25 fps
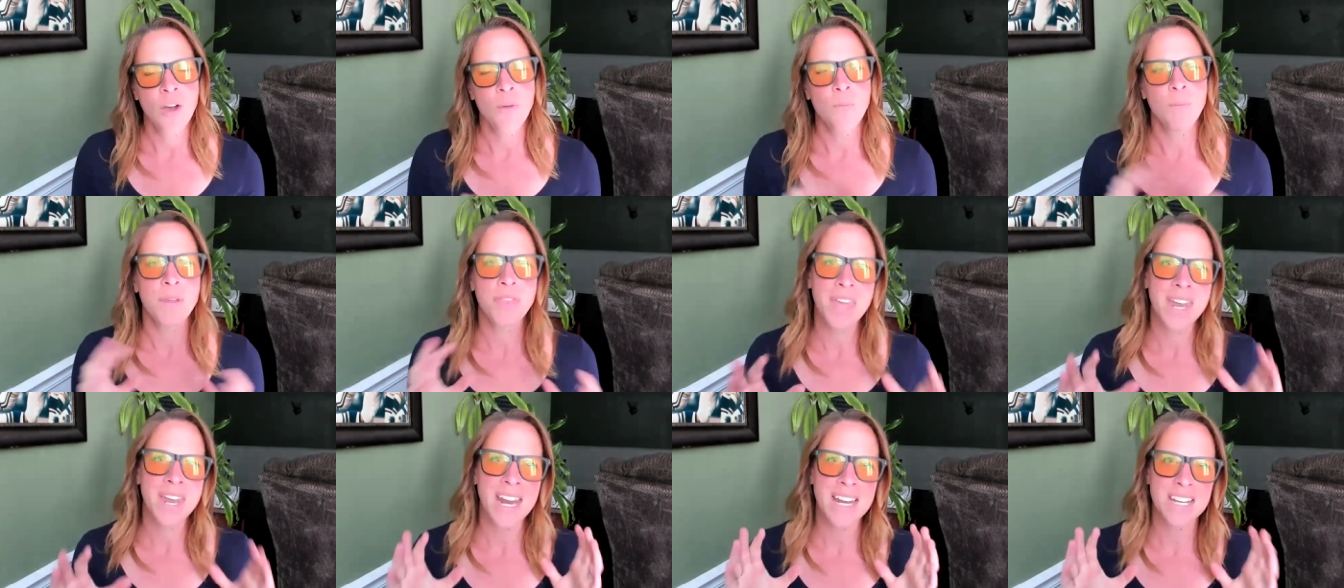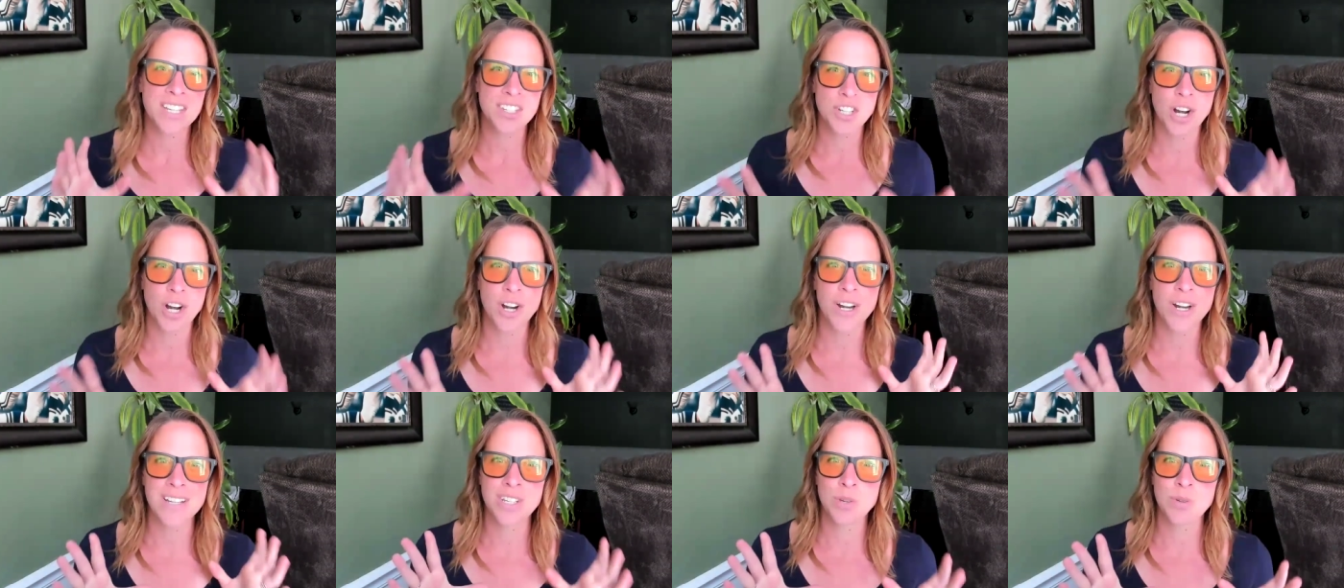But then I
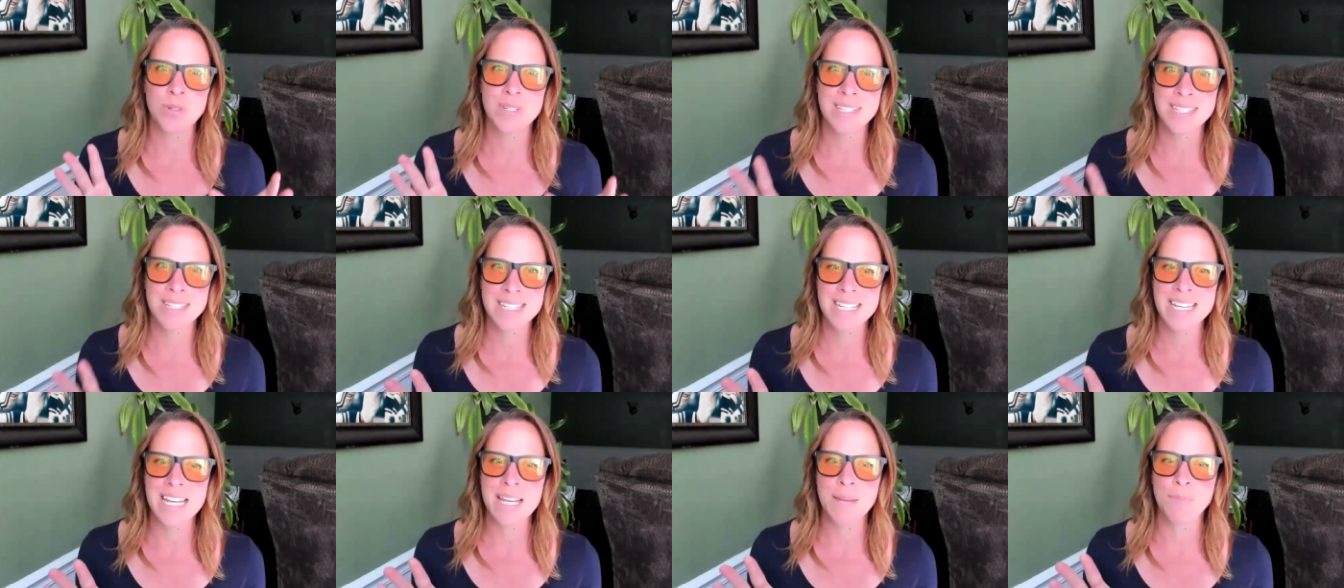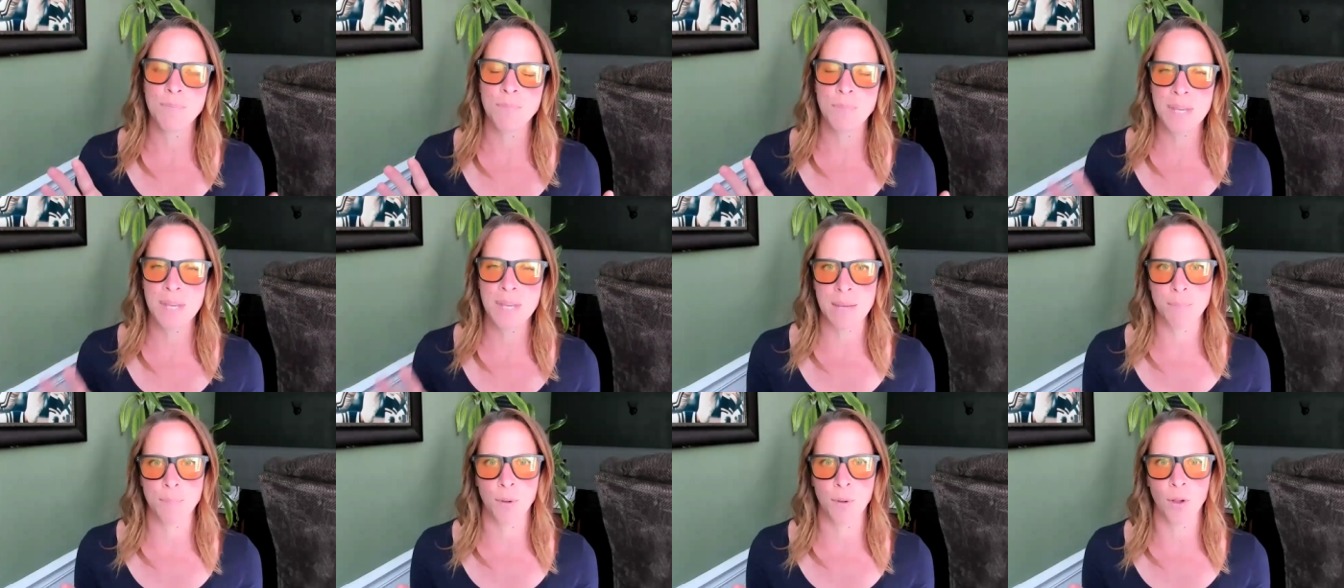started to see
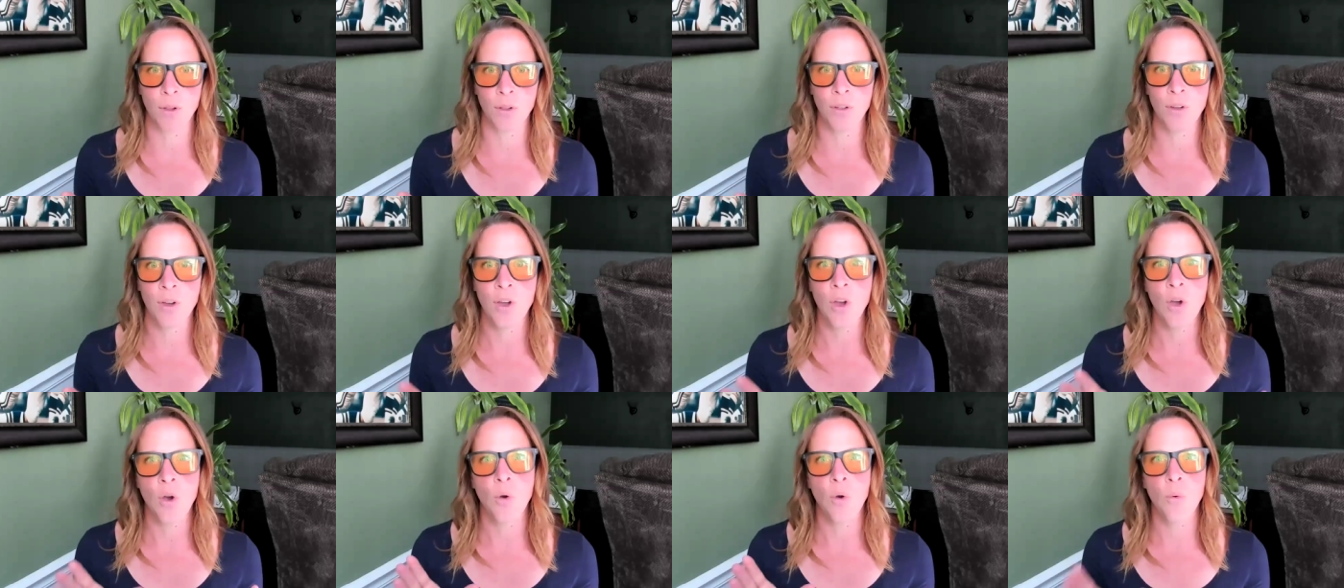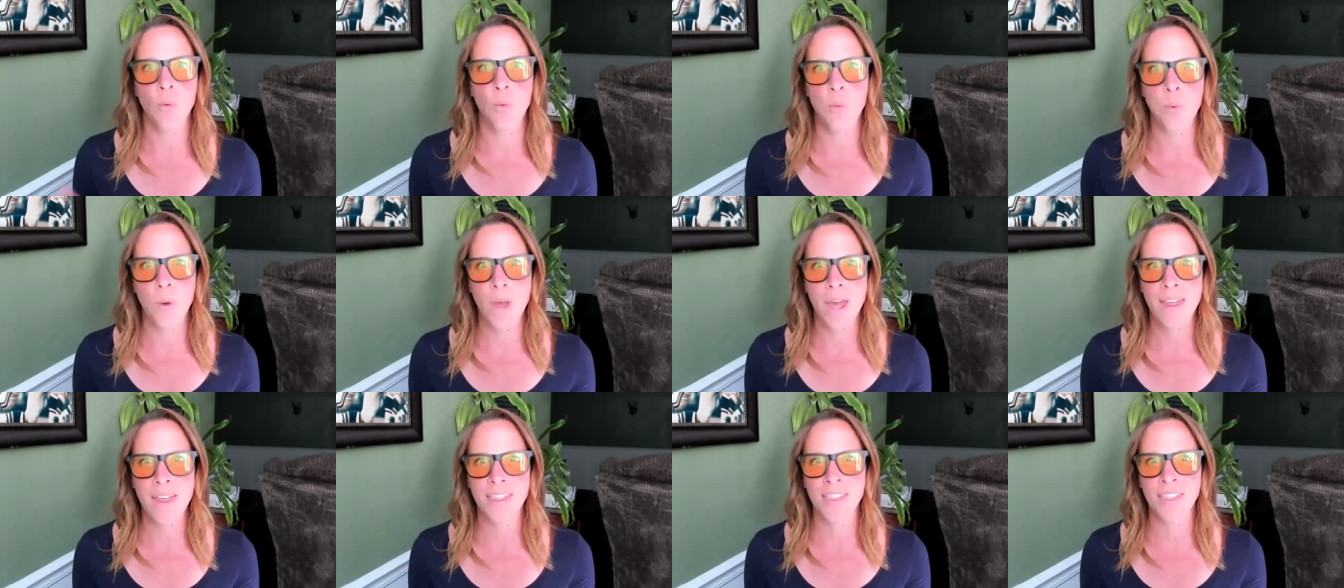people
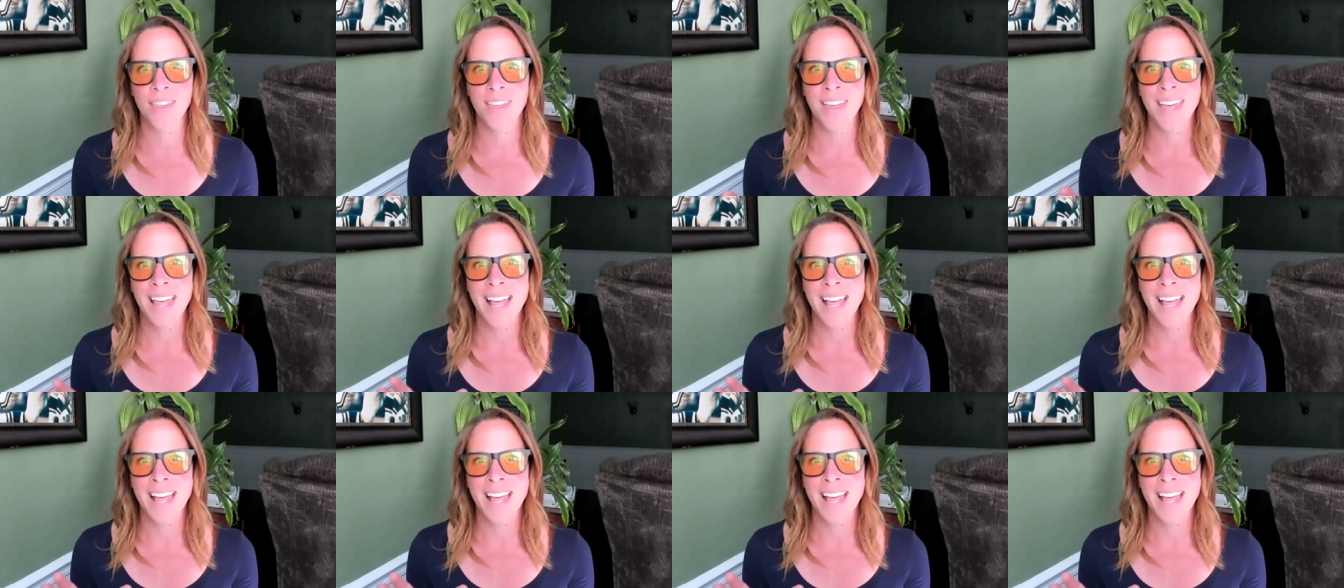with